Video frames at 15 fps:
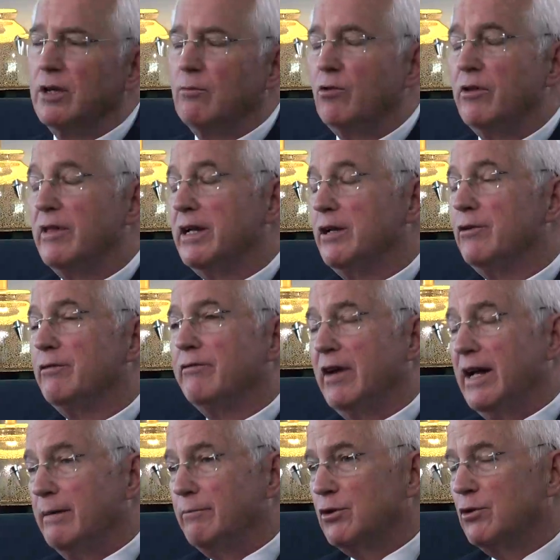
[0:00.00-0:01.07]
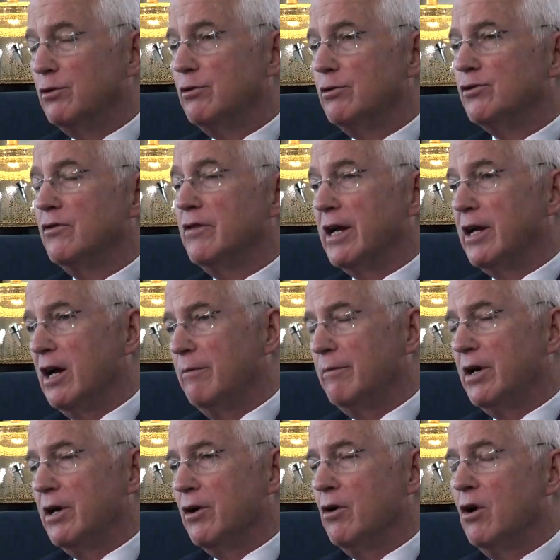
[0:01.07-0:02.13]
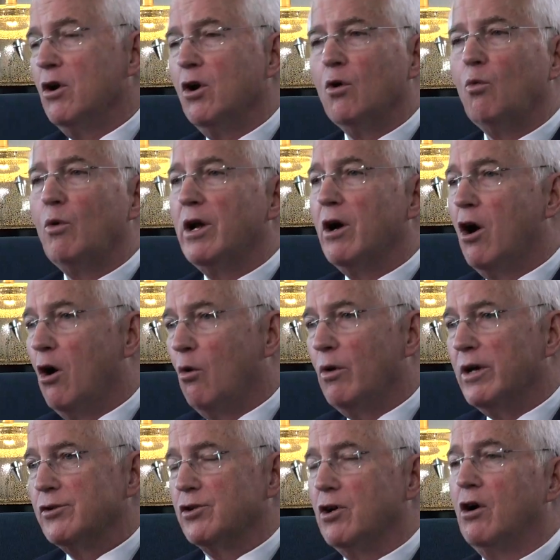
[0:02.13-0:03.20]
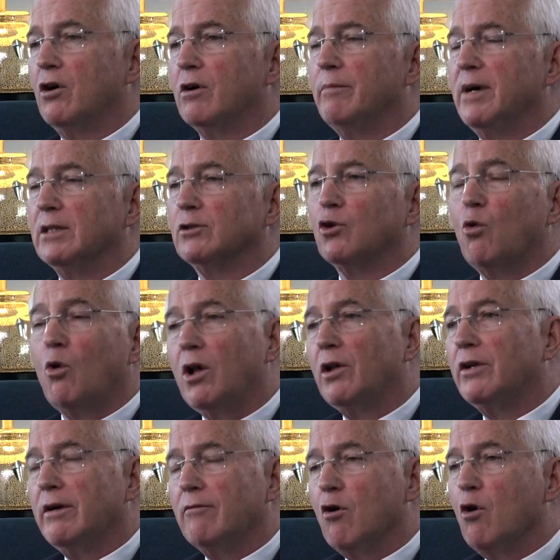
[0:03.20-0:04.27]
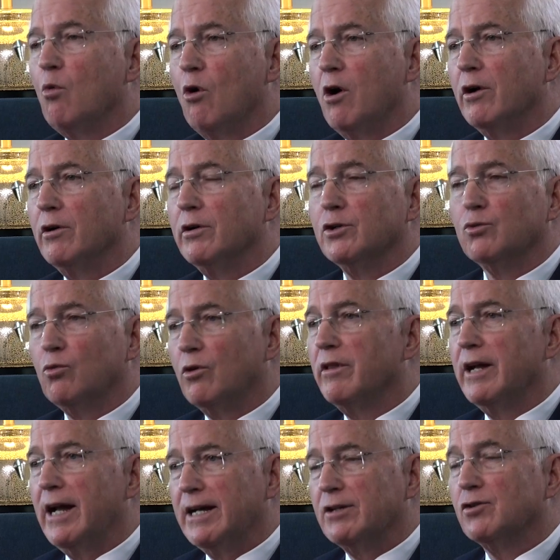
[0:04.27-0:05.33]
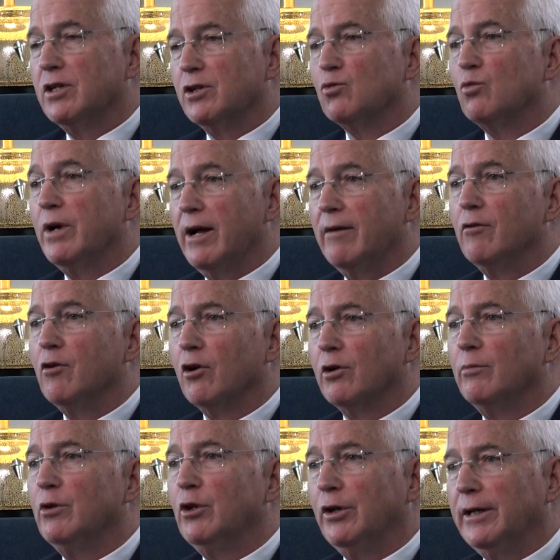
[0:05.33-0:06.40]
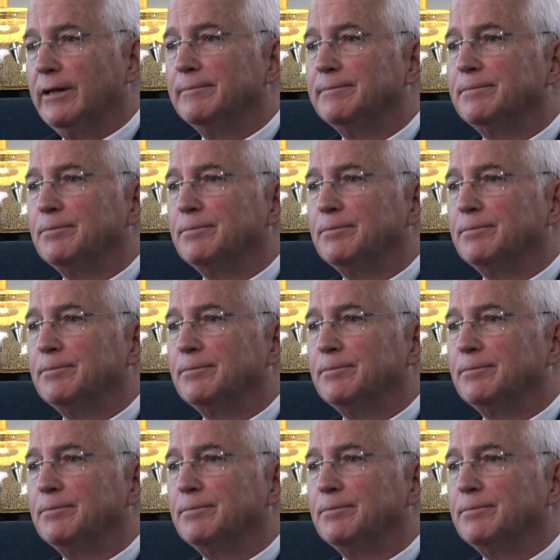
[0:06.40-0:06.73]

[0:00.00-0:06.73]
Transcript: And when they do FAM tours and they come here, we always talk about the quality of our water as one of the assets we have in our community.